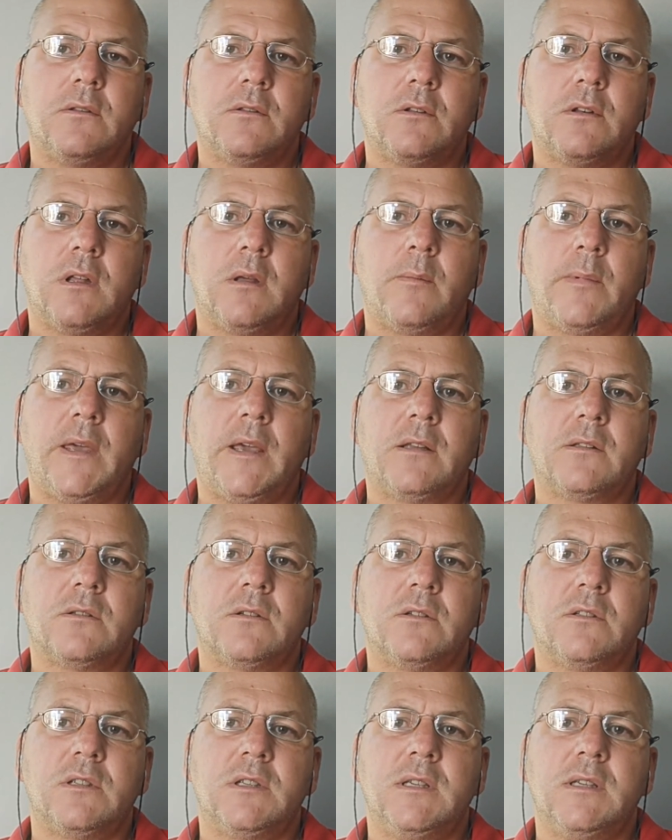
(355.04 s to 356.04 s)
turn our backs
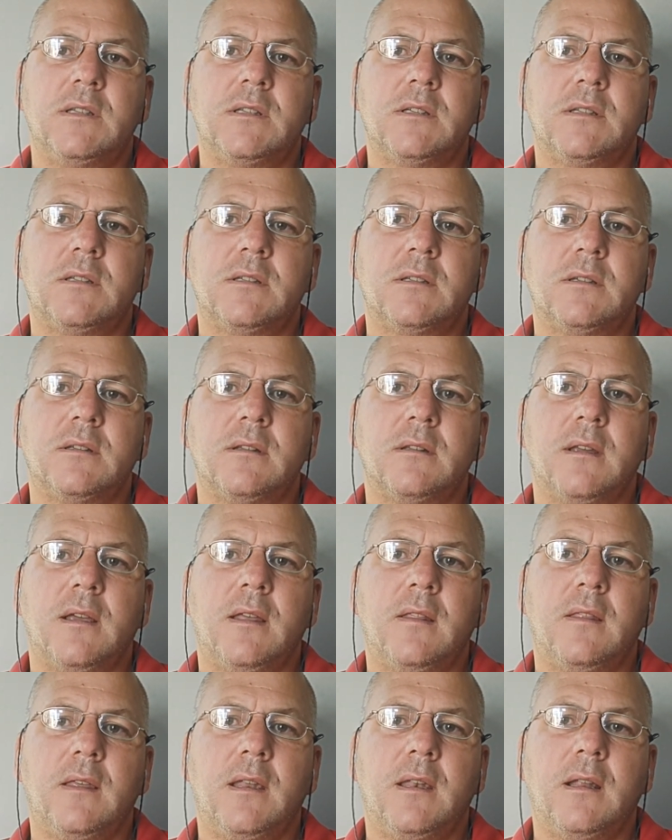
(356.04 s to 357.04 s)
on Jesus,
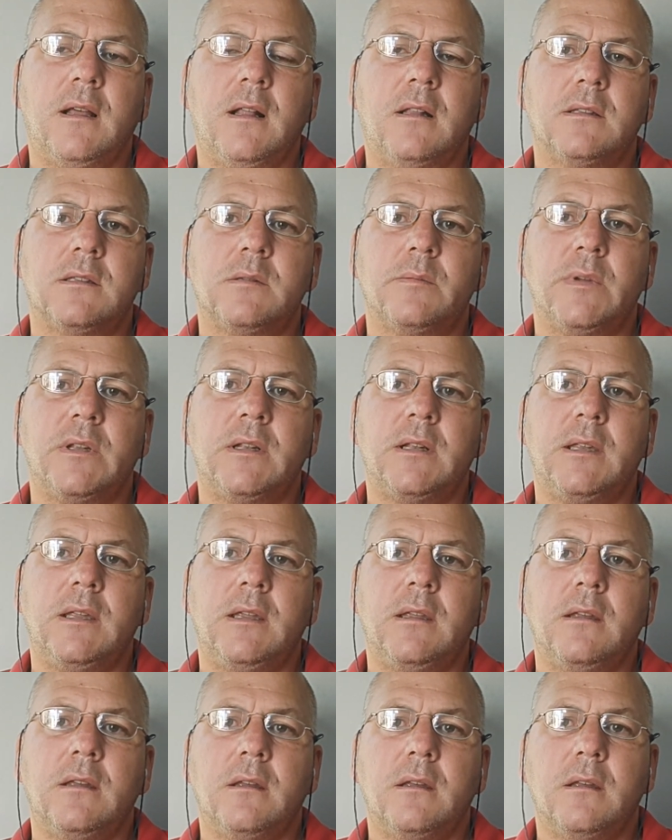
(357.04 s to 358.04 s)
and then ultimately
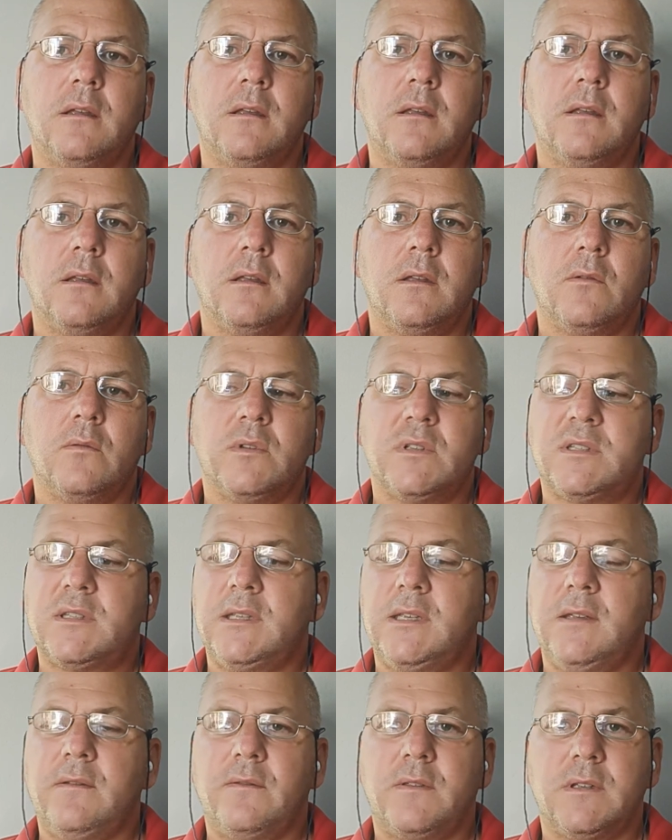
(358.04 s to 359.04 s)

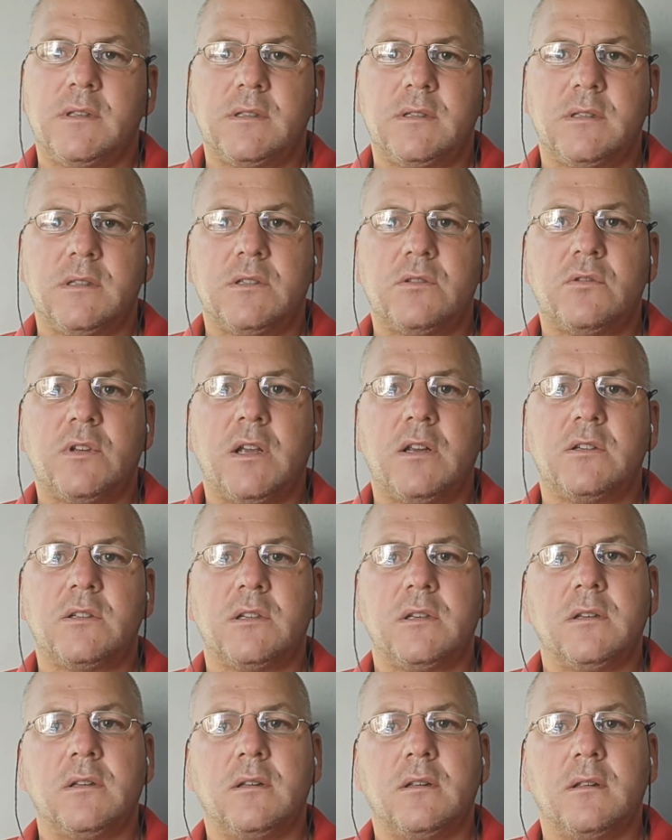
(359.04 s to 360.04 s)
receive this
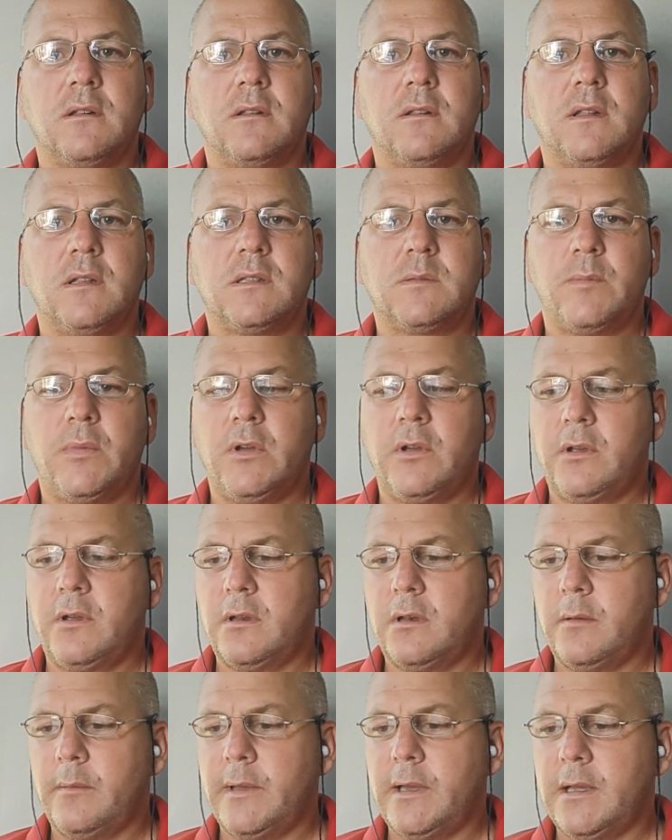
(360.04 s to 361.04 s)
destruction that's
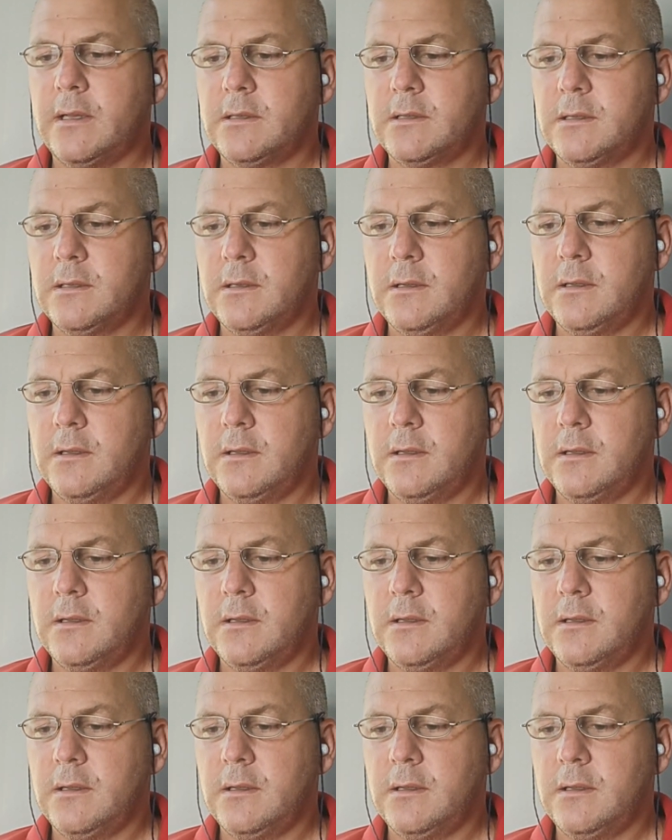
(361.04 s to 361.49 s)
spoken about